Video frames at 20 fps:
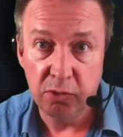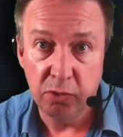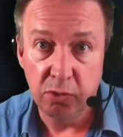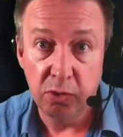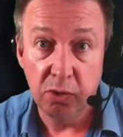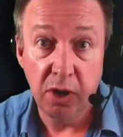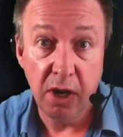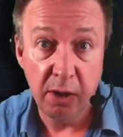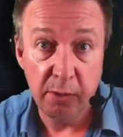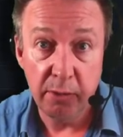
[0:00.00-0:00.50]

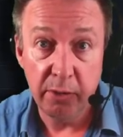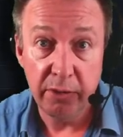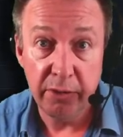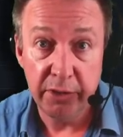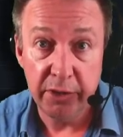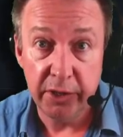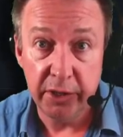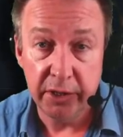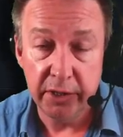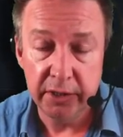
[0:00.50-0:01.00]
or lower
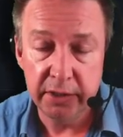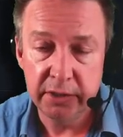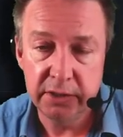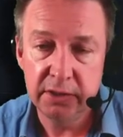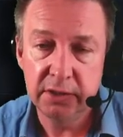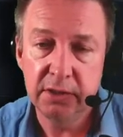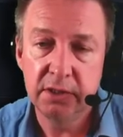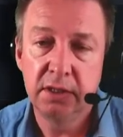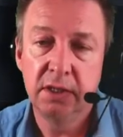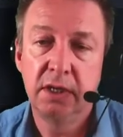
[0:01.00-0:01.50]

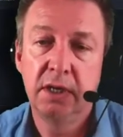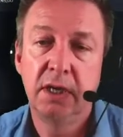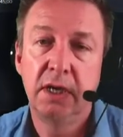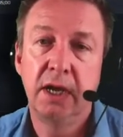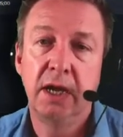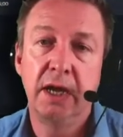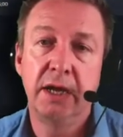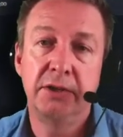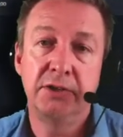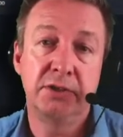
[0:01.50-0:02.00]
thirds.
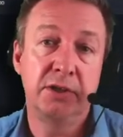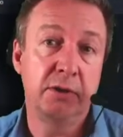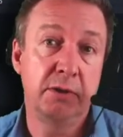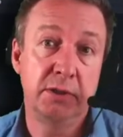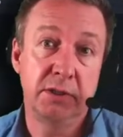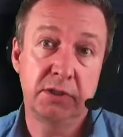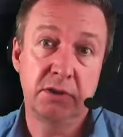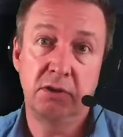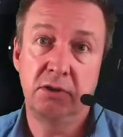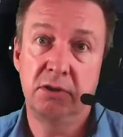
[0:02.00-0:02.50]
So
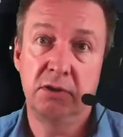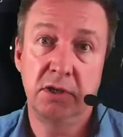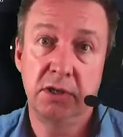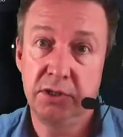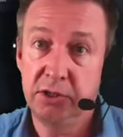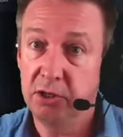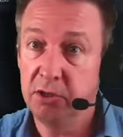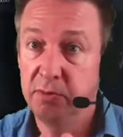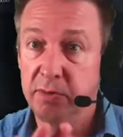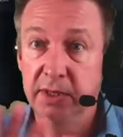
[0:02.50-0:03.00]
it's got
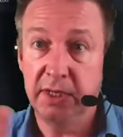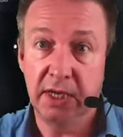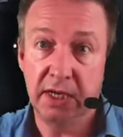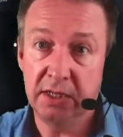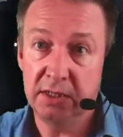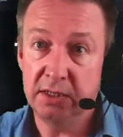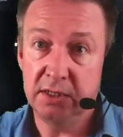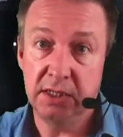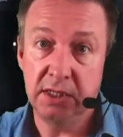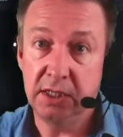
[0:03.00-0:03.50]
Adobe
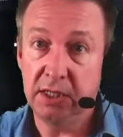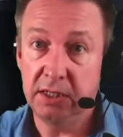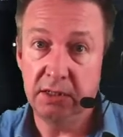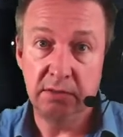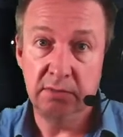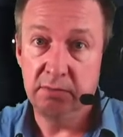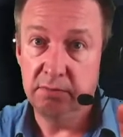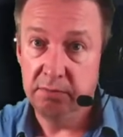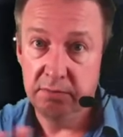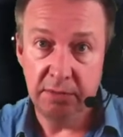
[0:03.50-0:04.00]
XD,
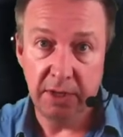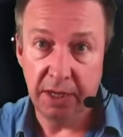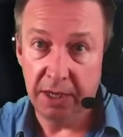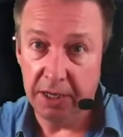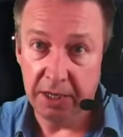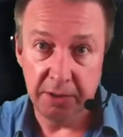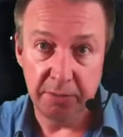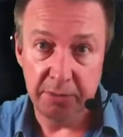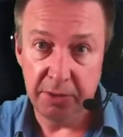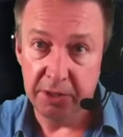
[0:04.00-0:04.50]

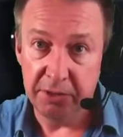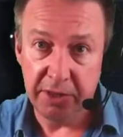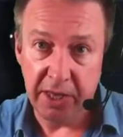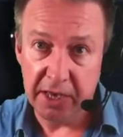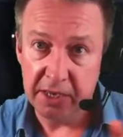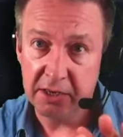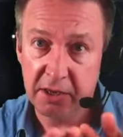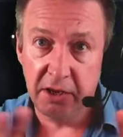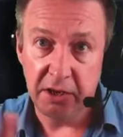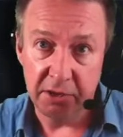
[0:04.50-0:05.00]

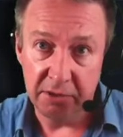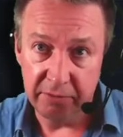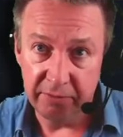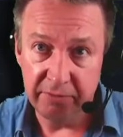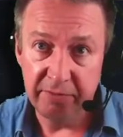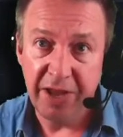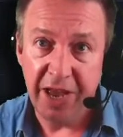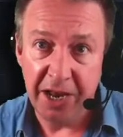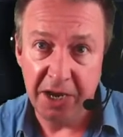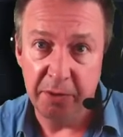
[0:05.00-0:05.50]
that kind
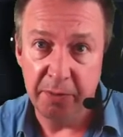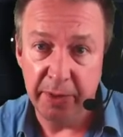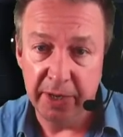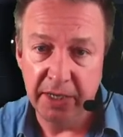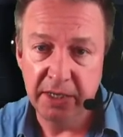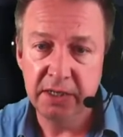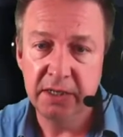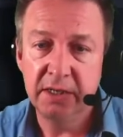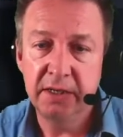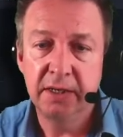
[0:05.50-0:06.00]
of
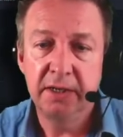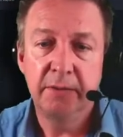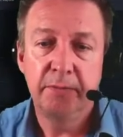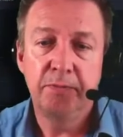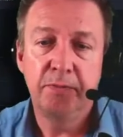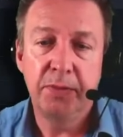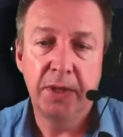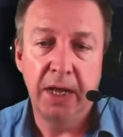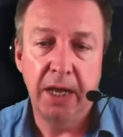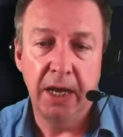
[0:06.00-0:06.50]
animate.
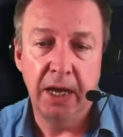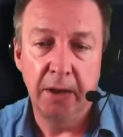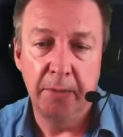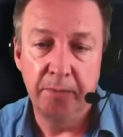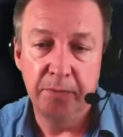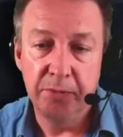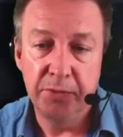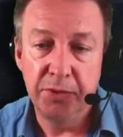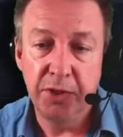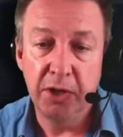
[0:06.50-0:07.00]

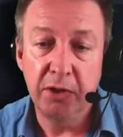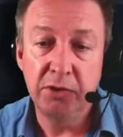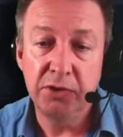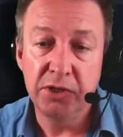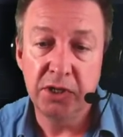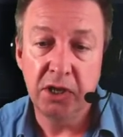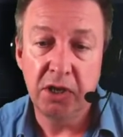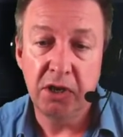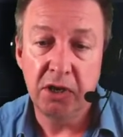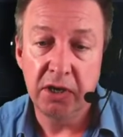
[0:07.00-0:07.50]
Those
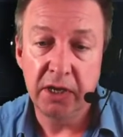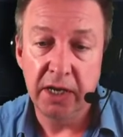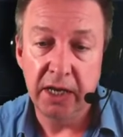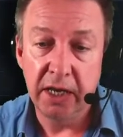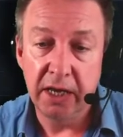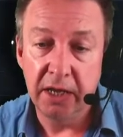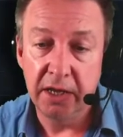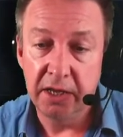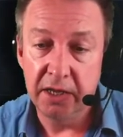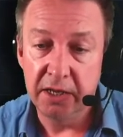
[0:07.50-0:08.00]

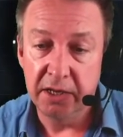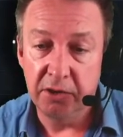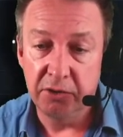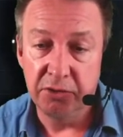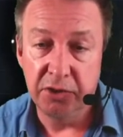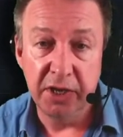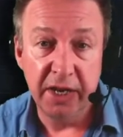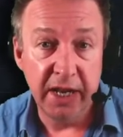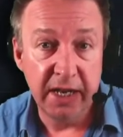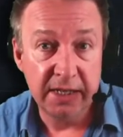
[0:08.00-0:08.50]
are
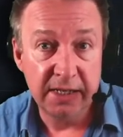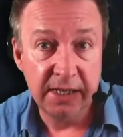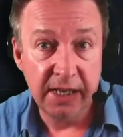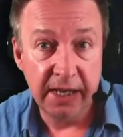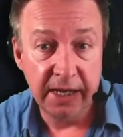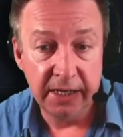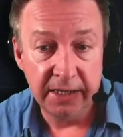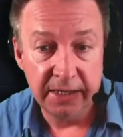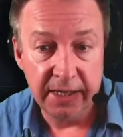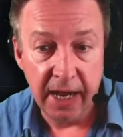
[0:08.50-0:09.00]
on the next
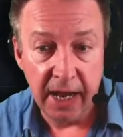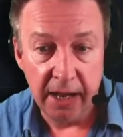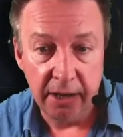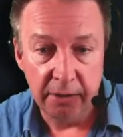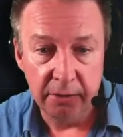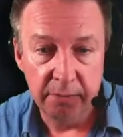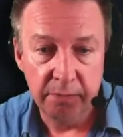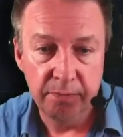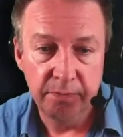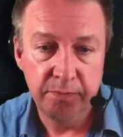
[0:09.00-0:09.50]
layer
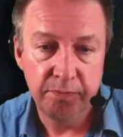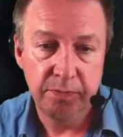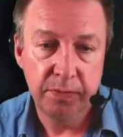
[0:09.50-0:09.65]
down,